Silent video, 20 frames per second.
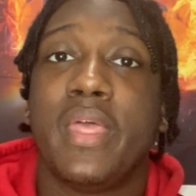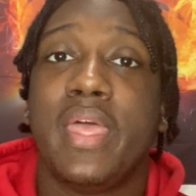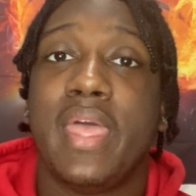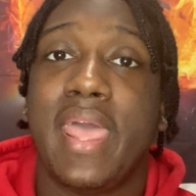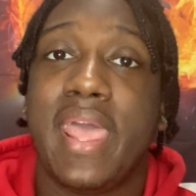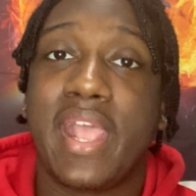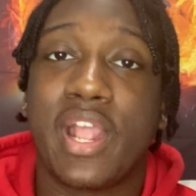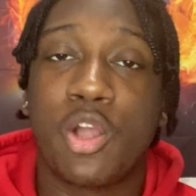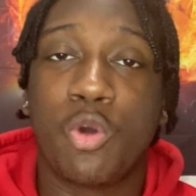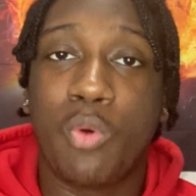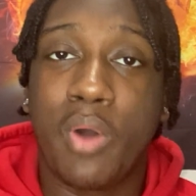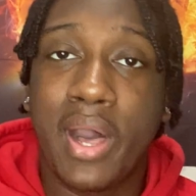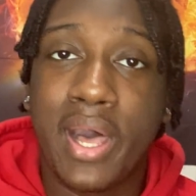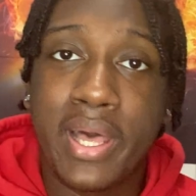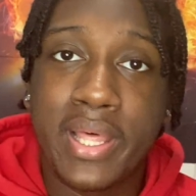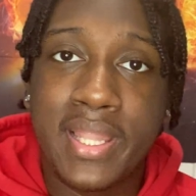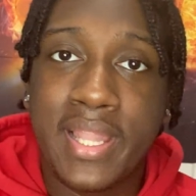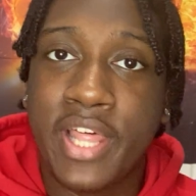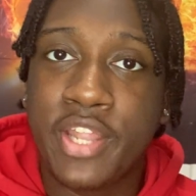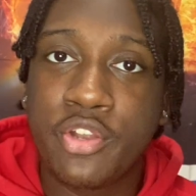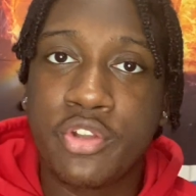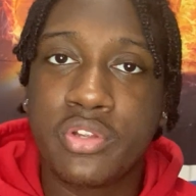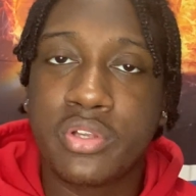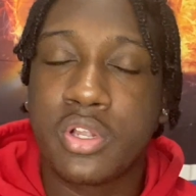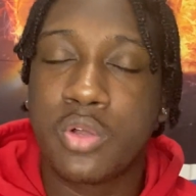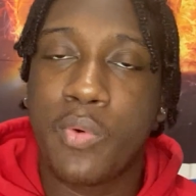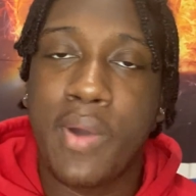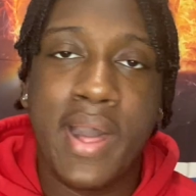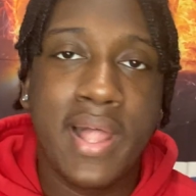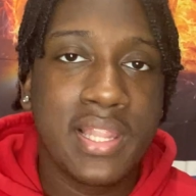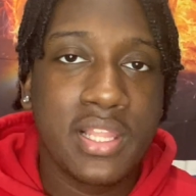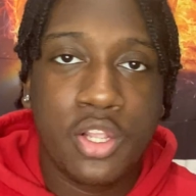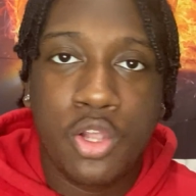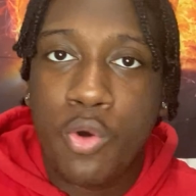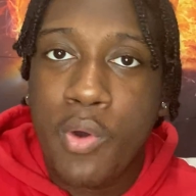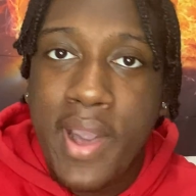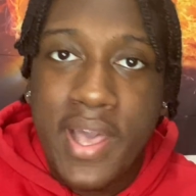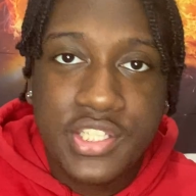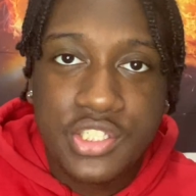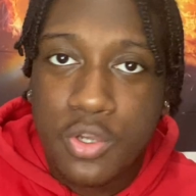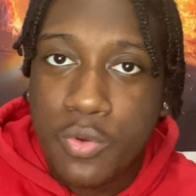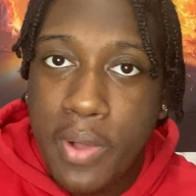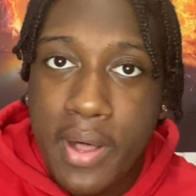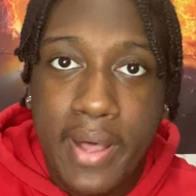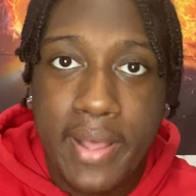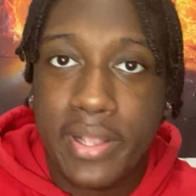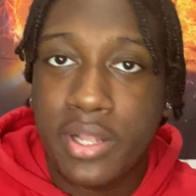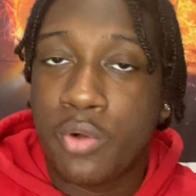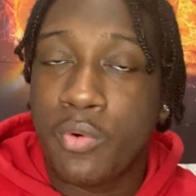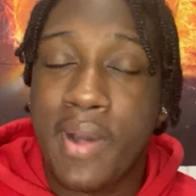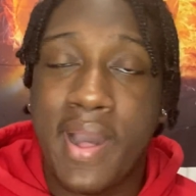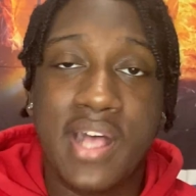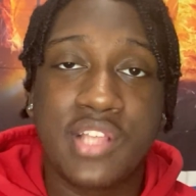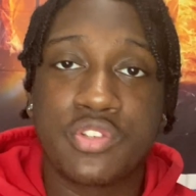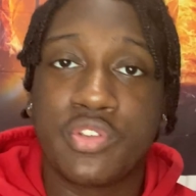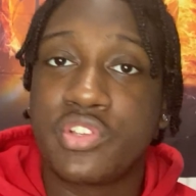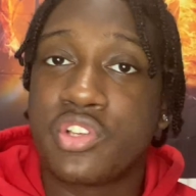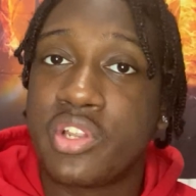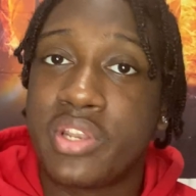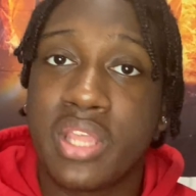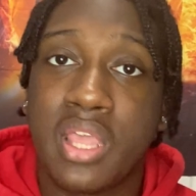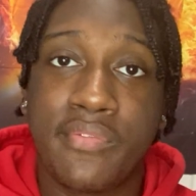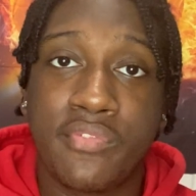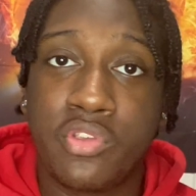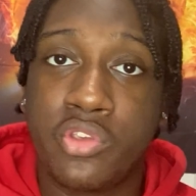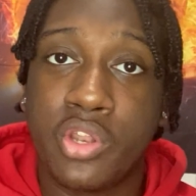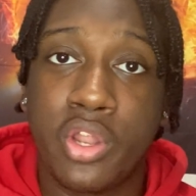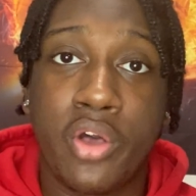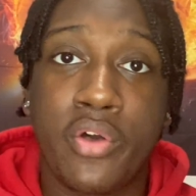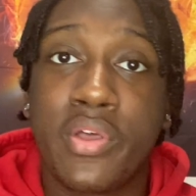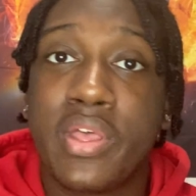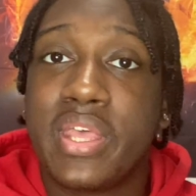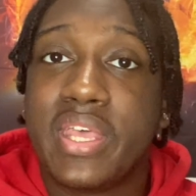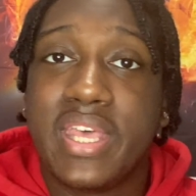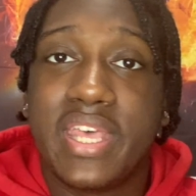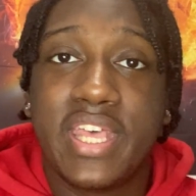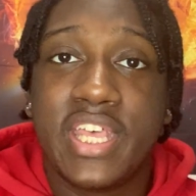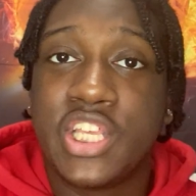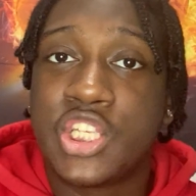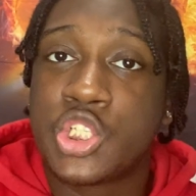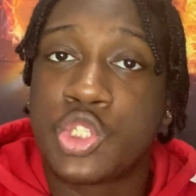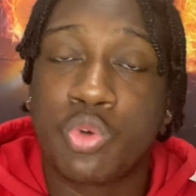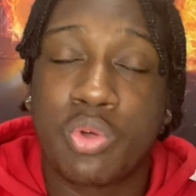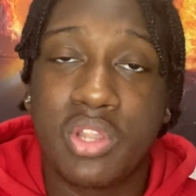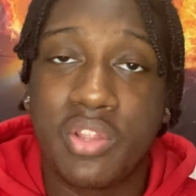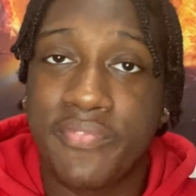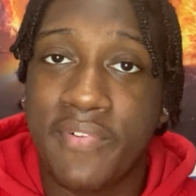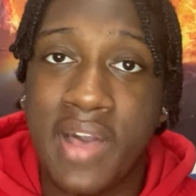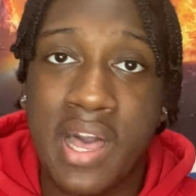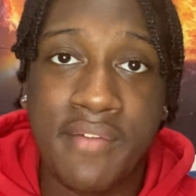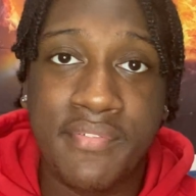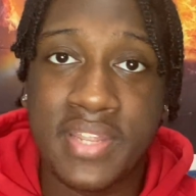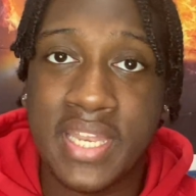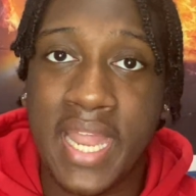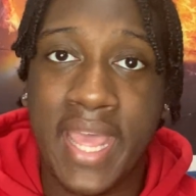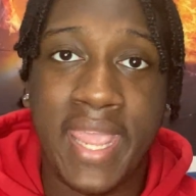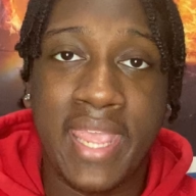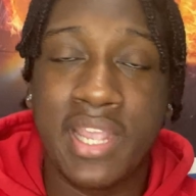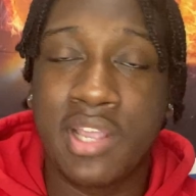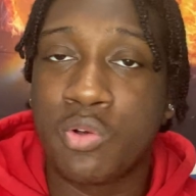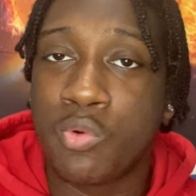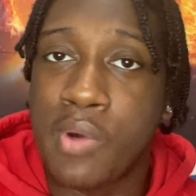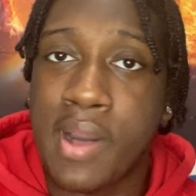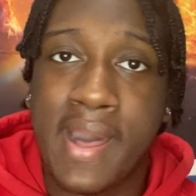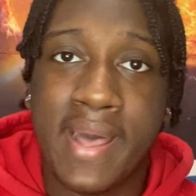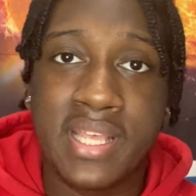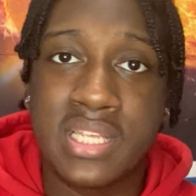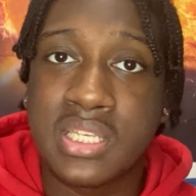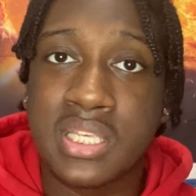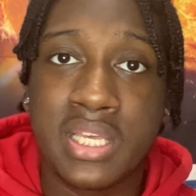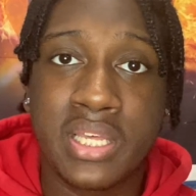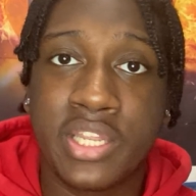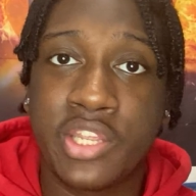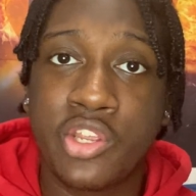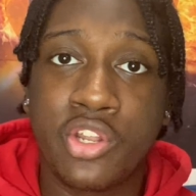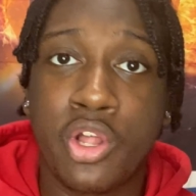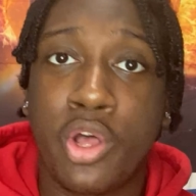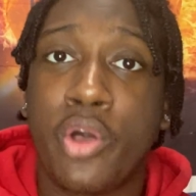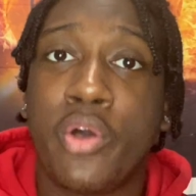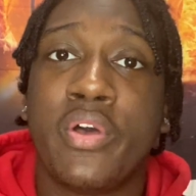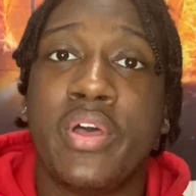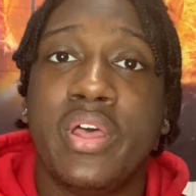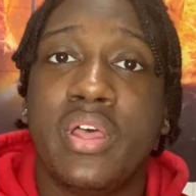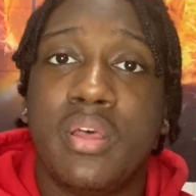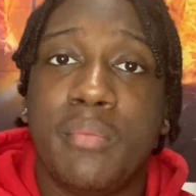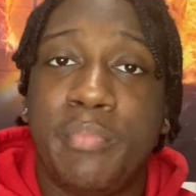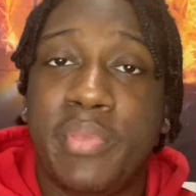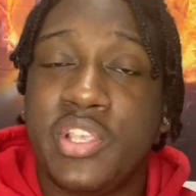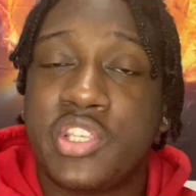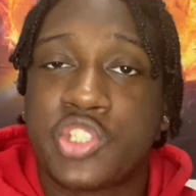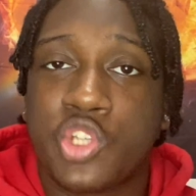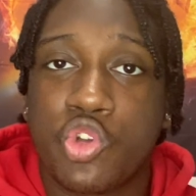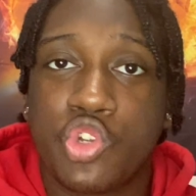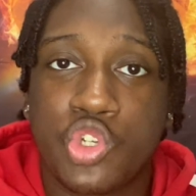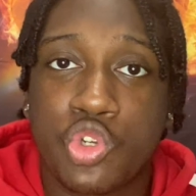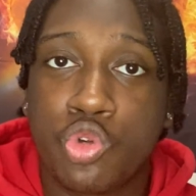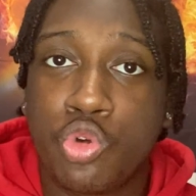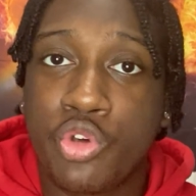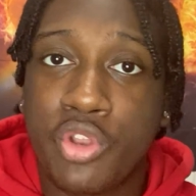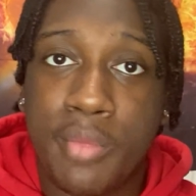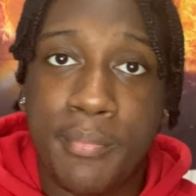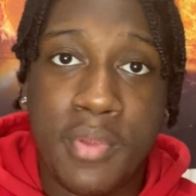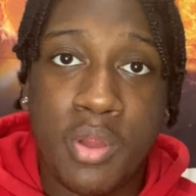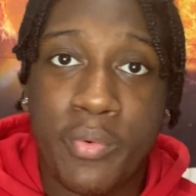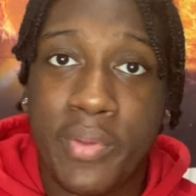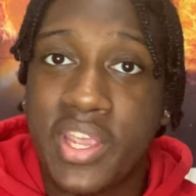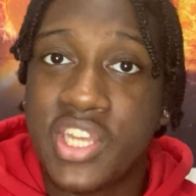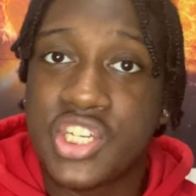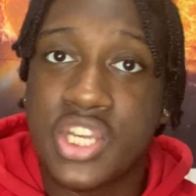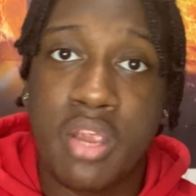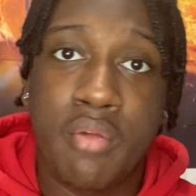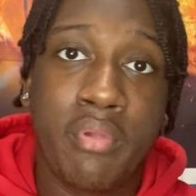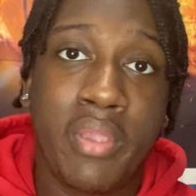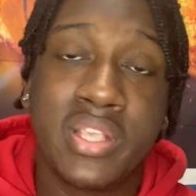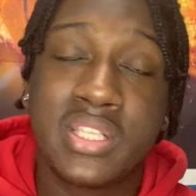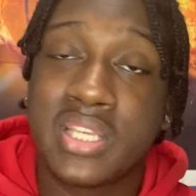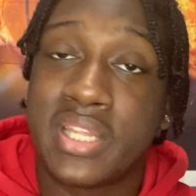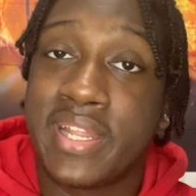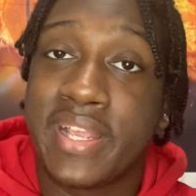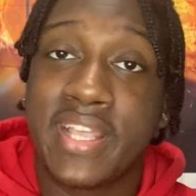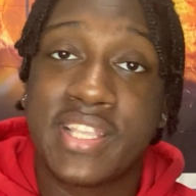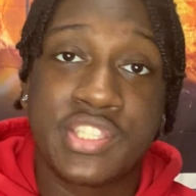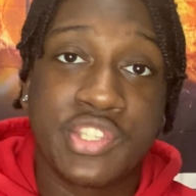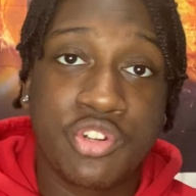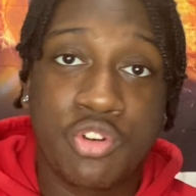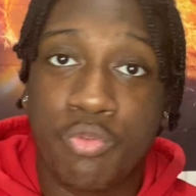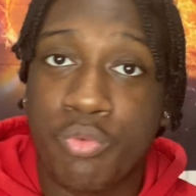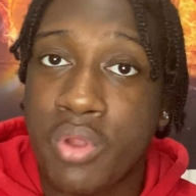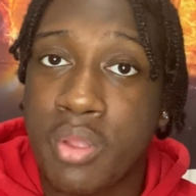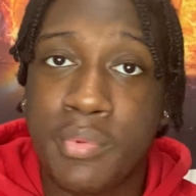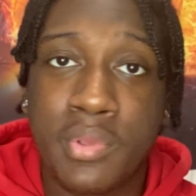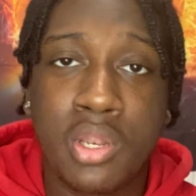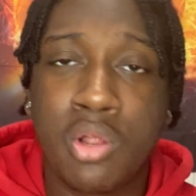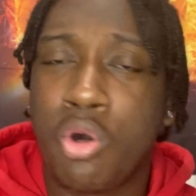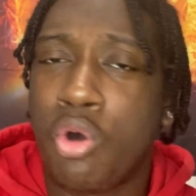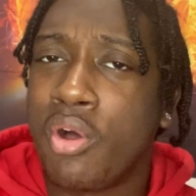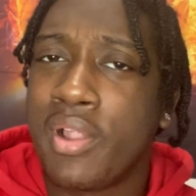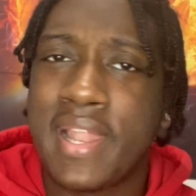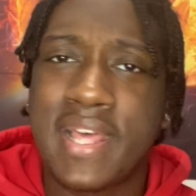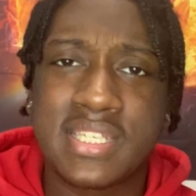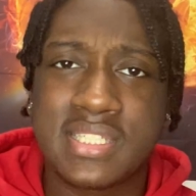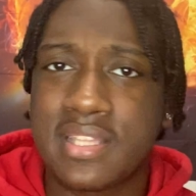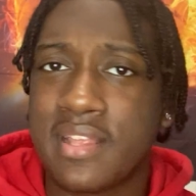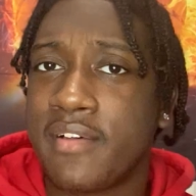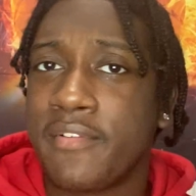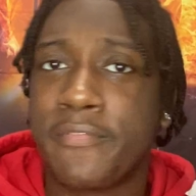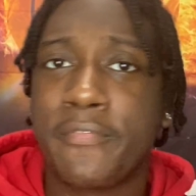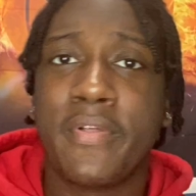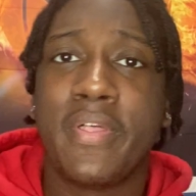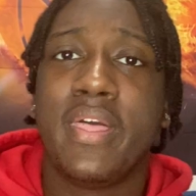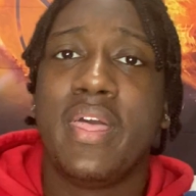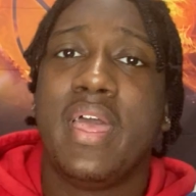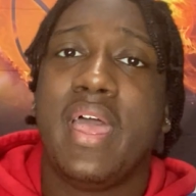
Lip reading: And Kawhi Leonard, Kawhi is Kawhi. Kawhi is always going to give you, you know, his 25 a night. Kawhi is going to, you know, be surgical in the mid-range area. He's going to get to the rim, you know, all that stuff.